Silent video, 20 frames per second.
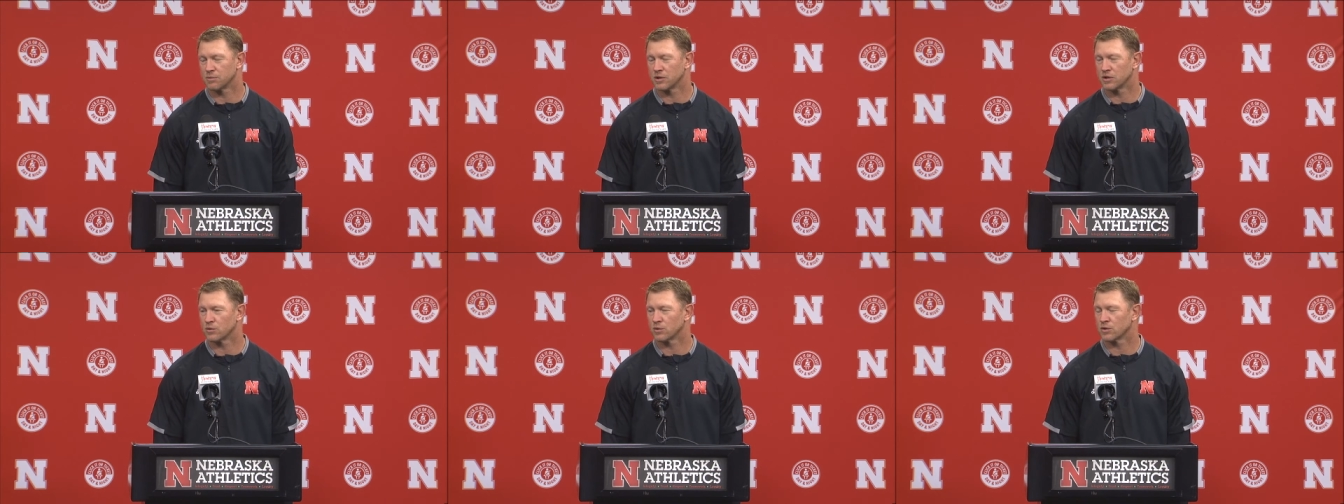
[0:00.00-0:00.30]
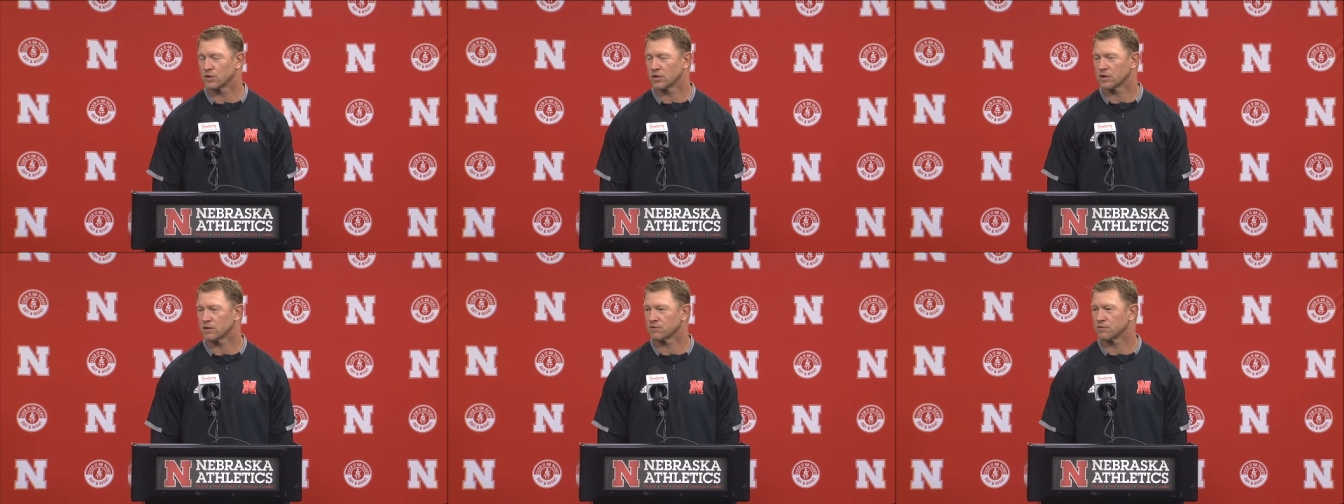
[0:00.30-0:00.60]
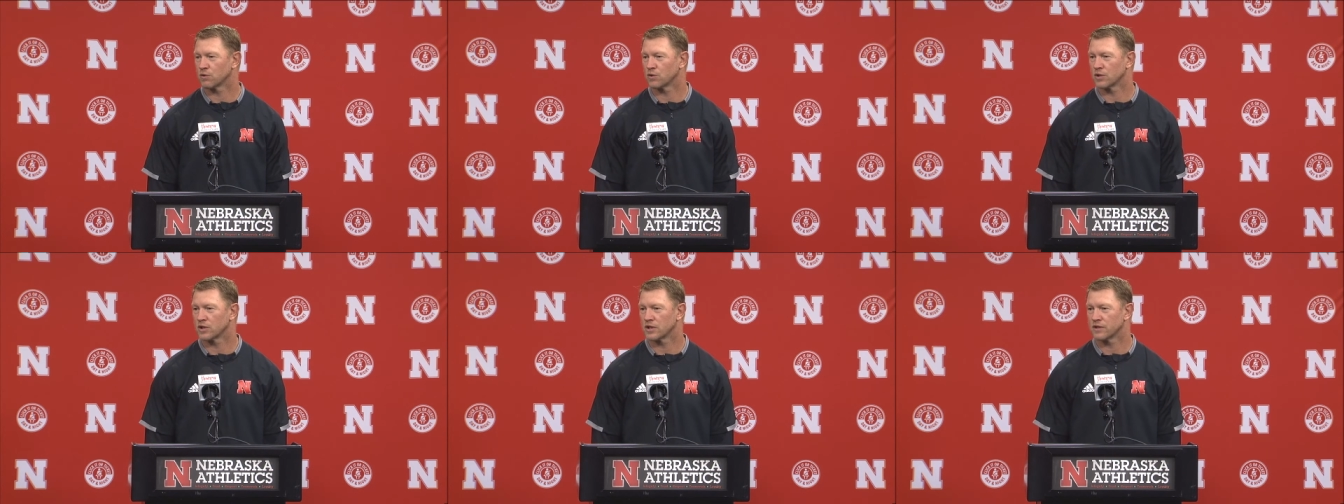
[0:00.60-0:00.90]
but we're looking
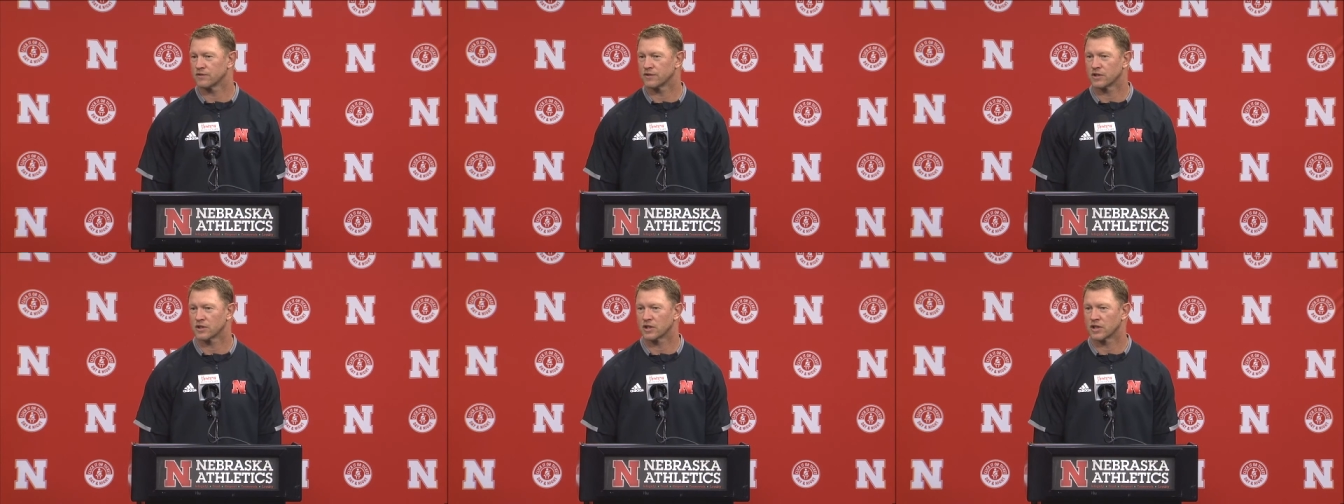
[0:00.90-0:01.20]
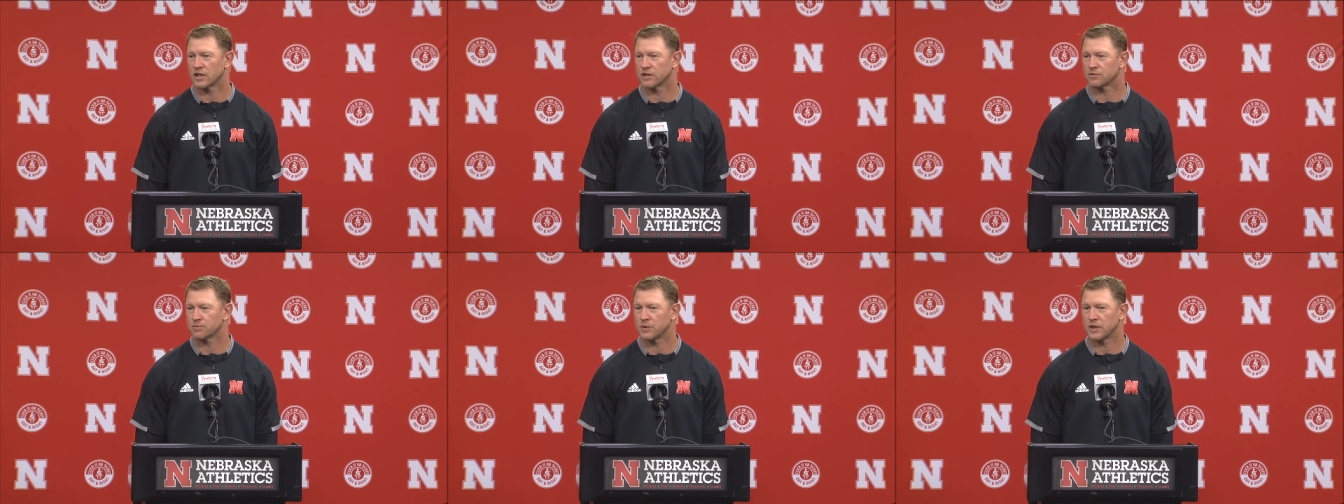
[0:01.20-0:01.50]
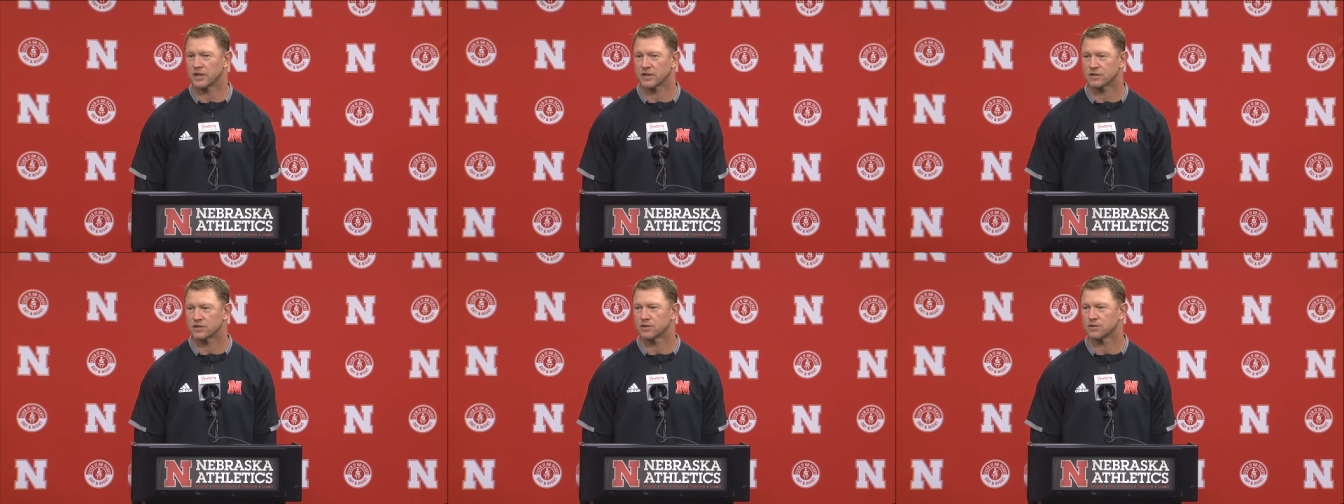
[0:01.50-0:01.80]
forward to having our guys
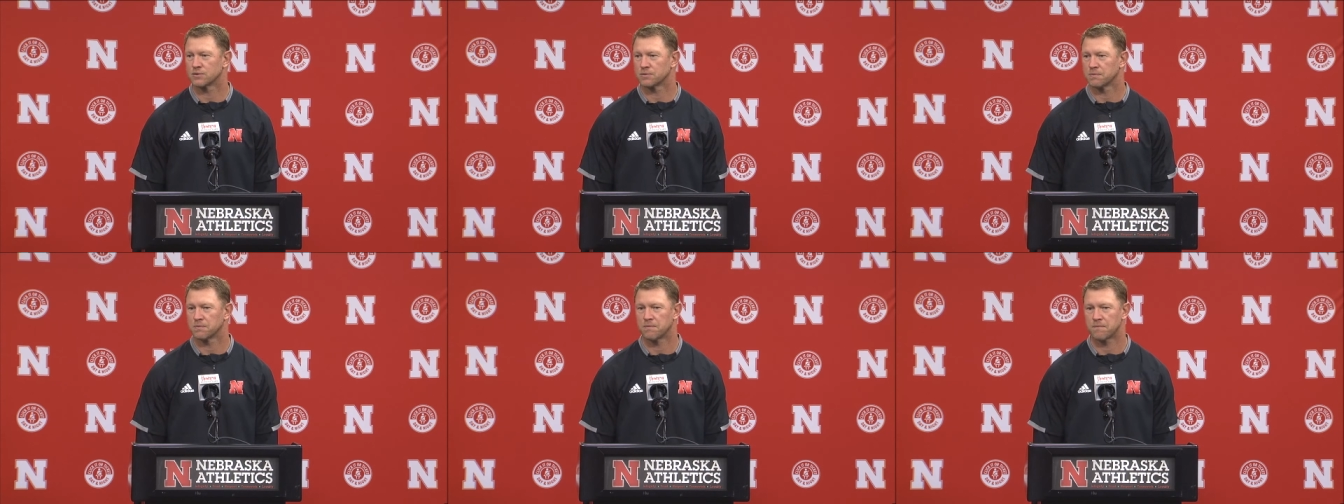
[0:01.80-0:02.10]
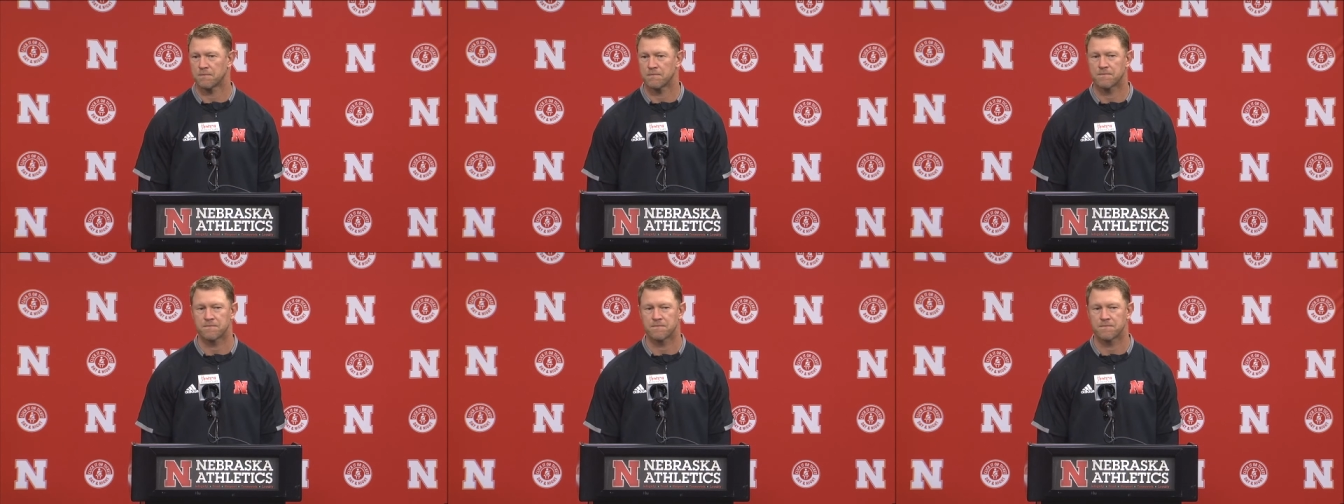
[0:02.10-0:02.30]
back too. How